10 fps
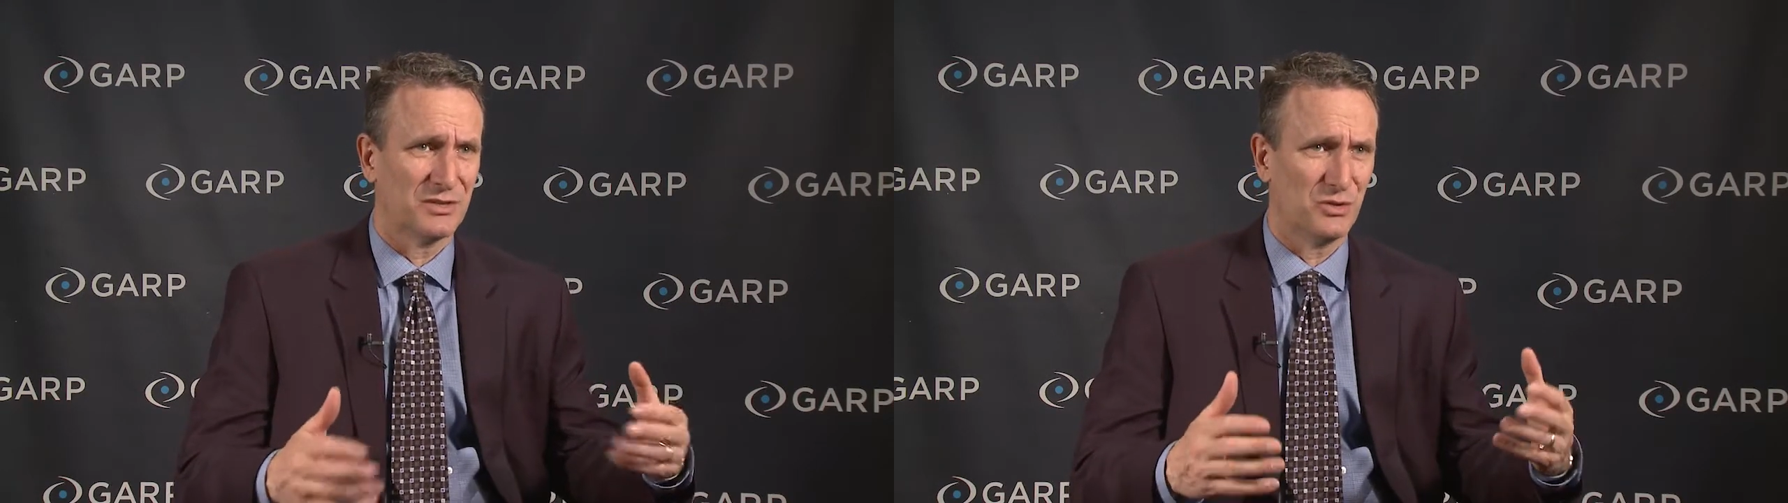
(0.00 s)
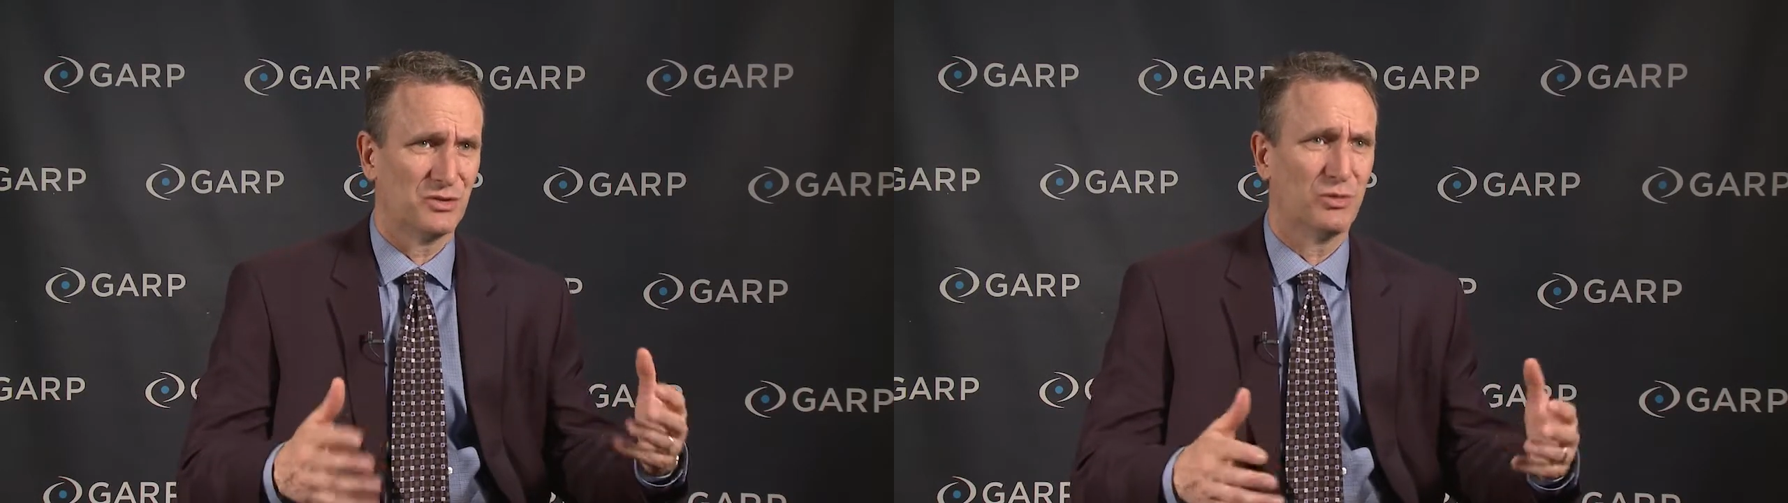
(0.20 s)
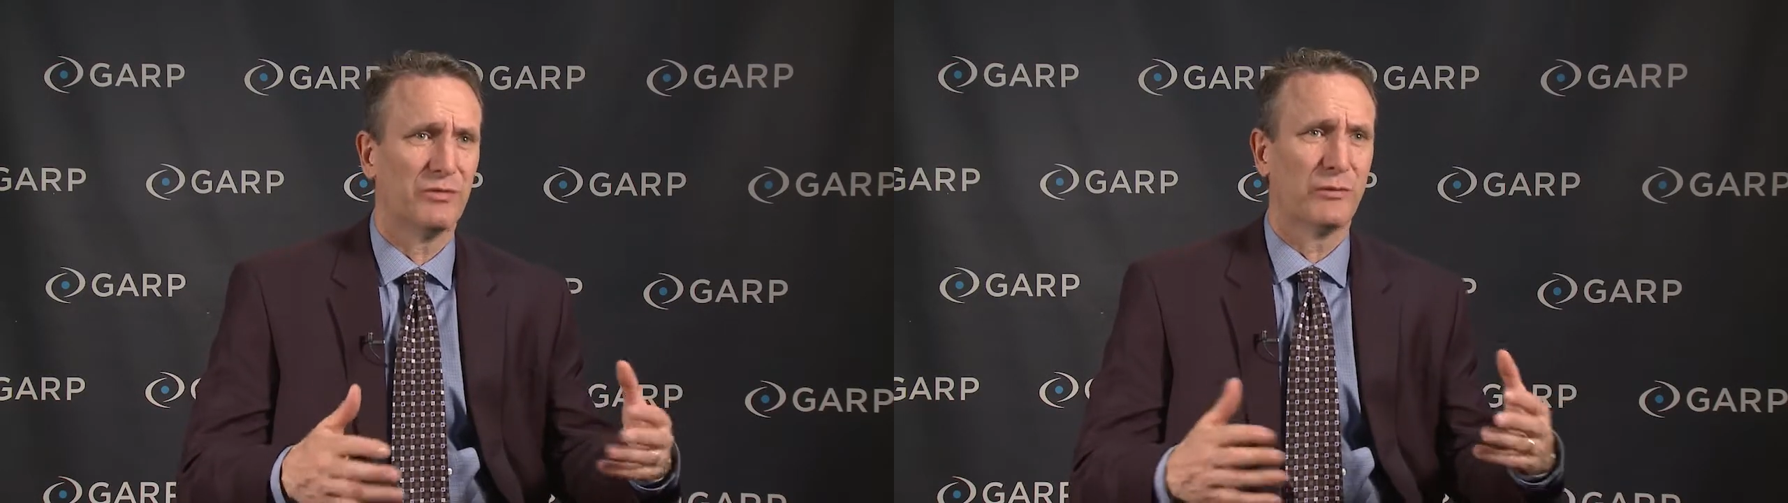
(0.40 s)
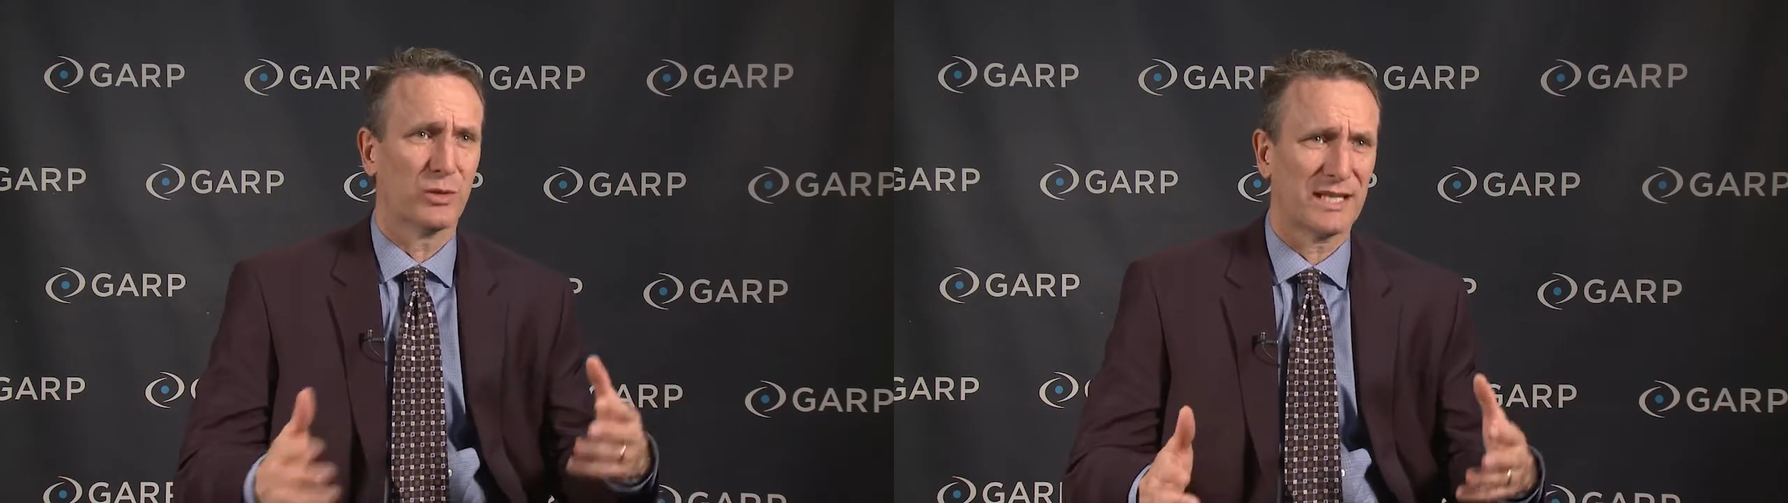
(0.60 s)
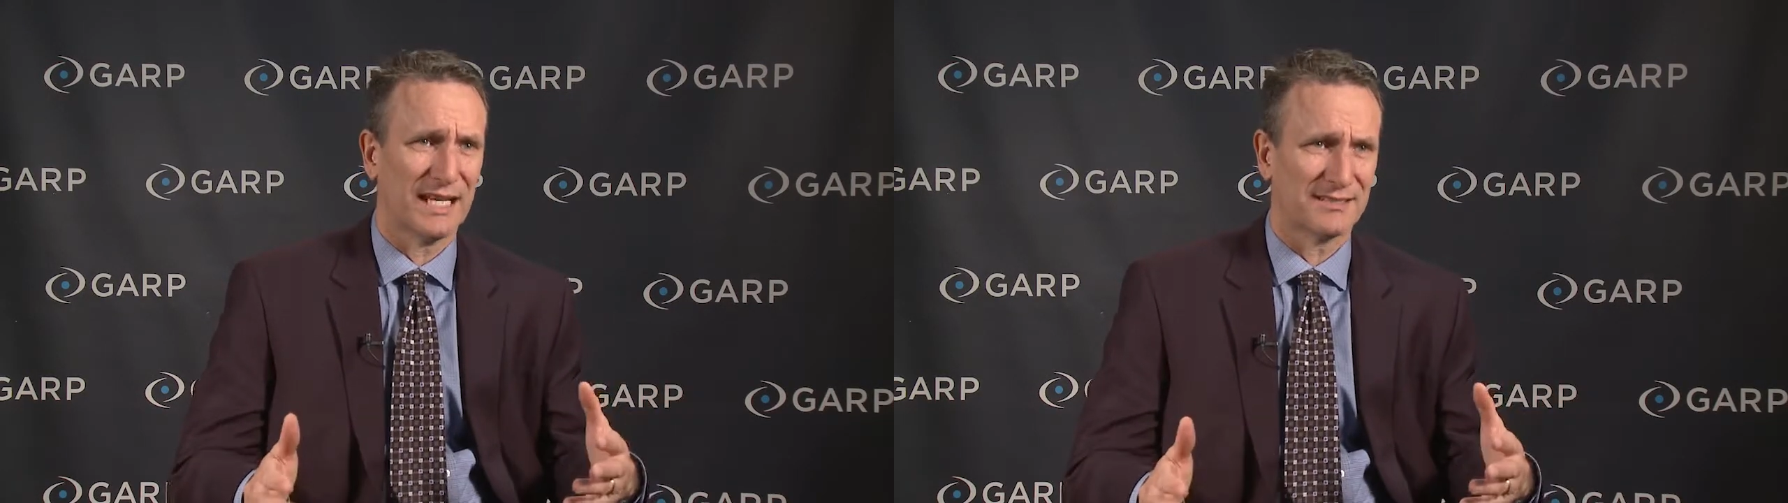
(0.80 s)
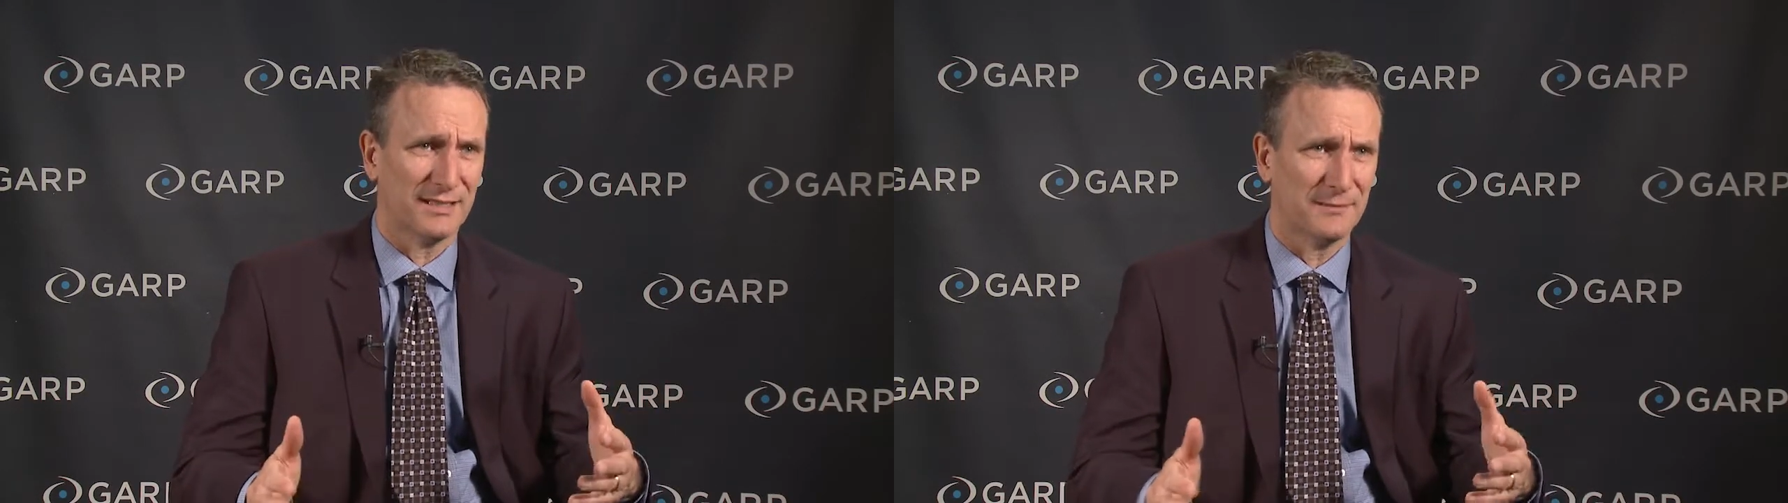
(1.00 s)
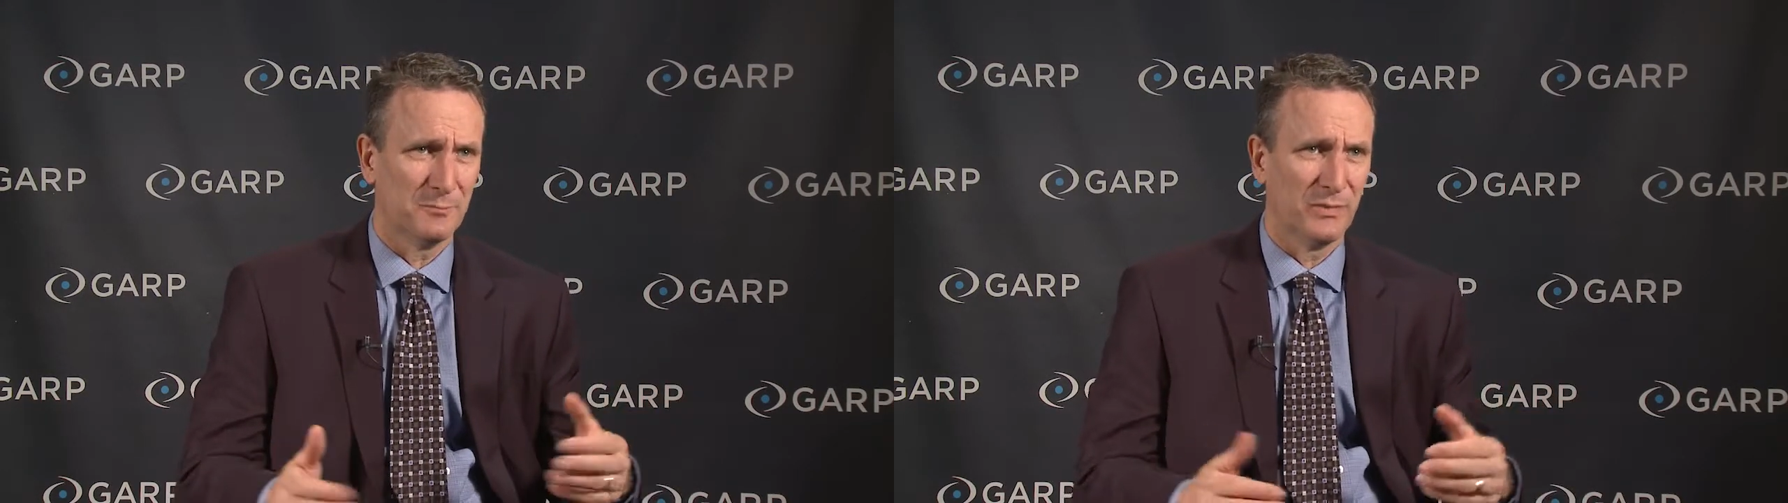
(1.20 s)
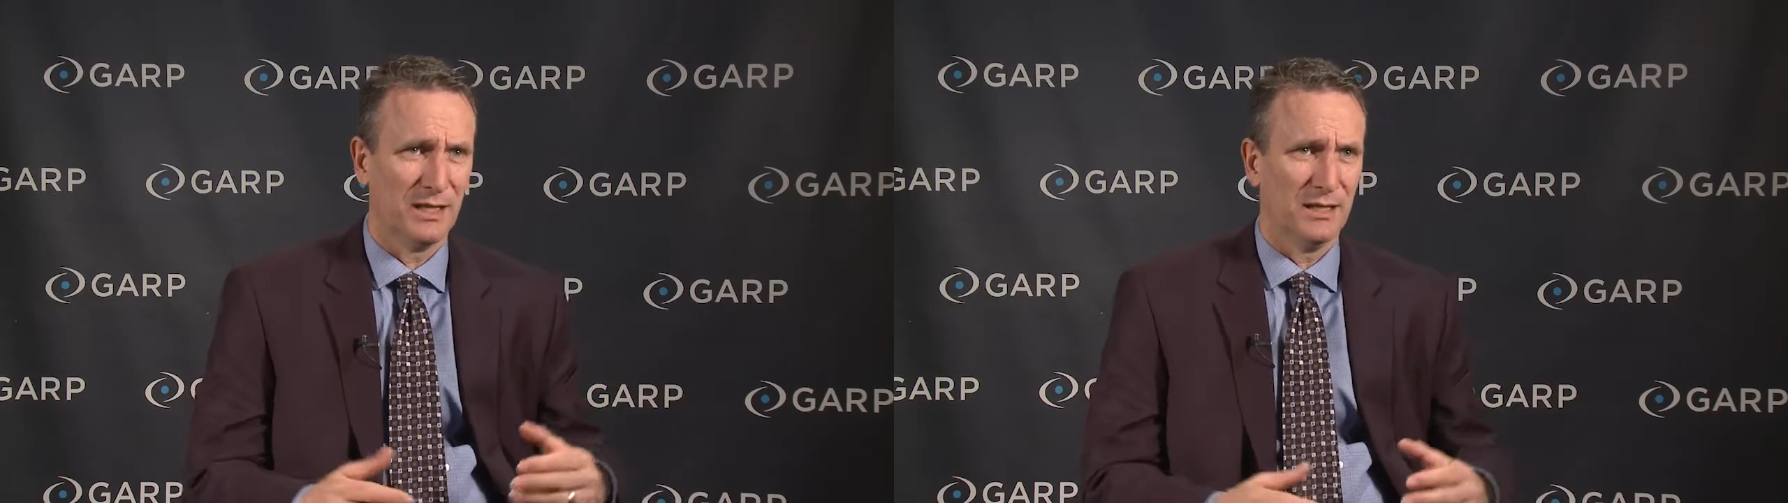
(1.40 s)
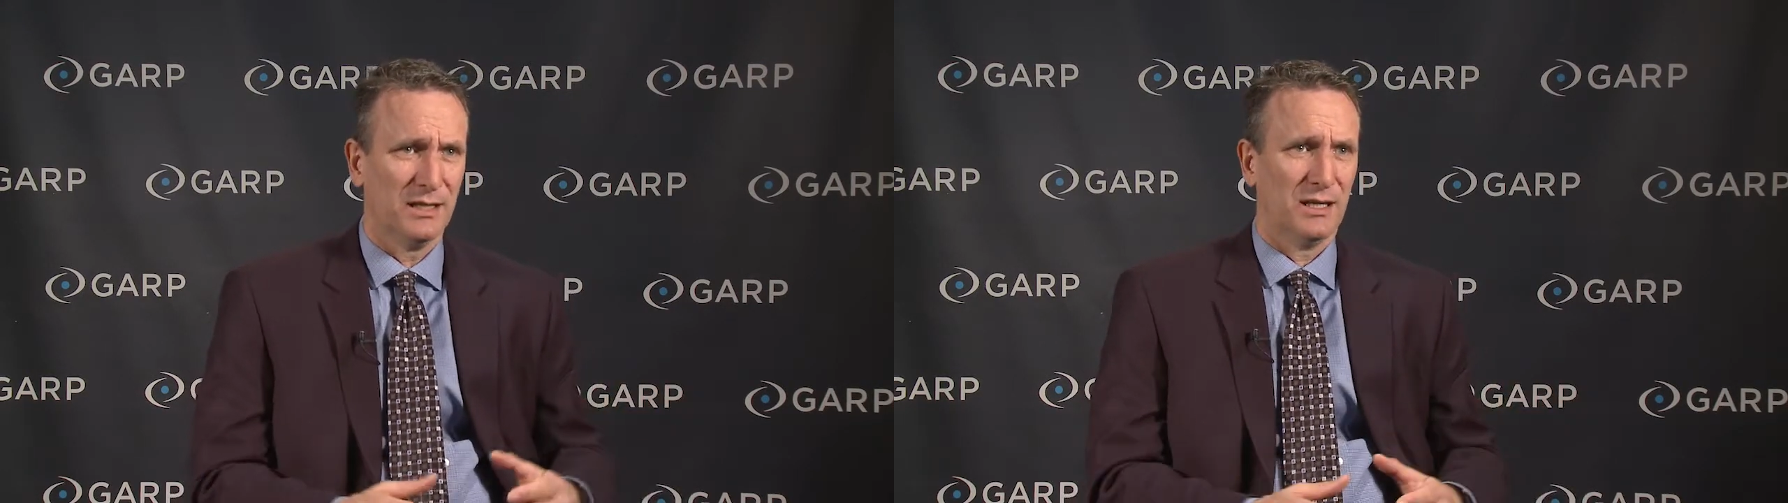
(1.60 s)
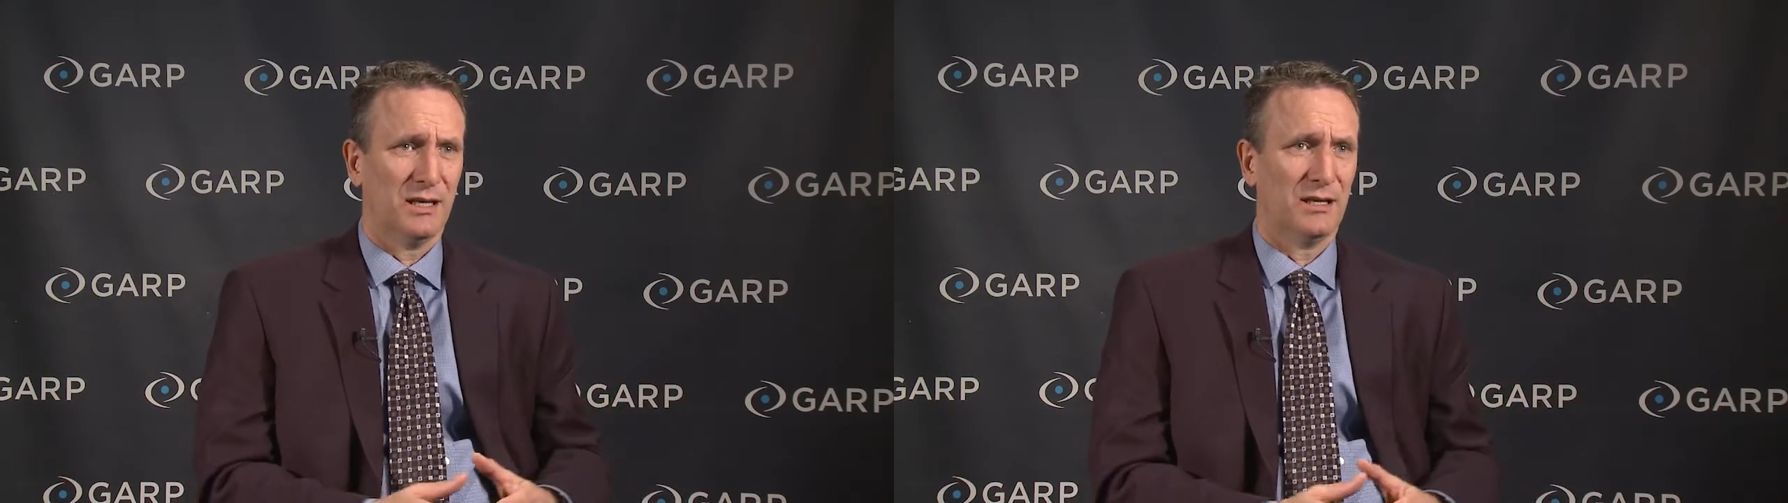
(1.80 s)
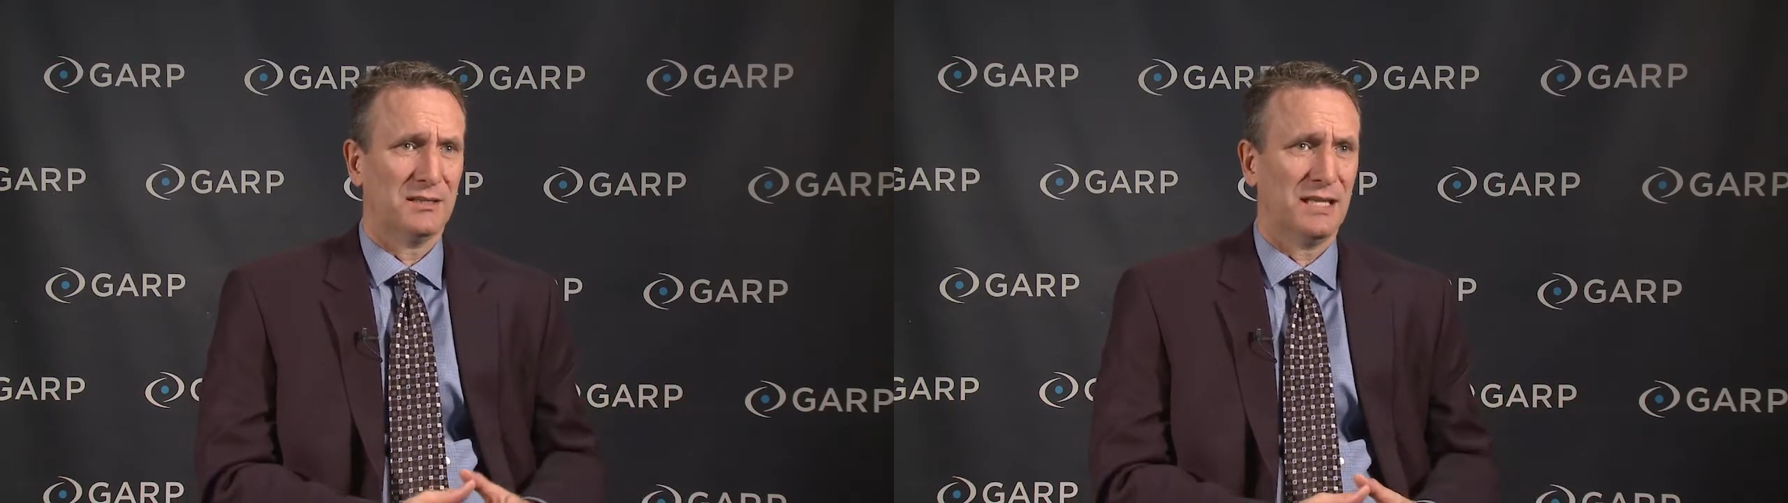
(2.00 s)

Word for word: as usual forecasting uh,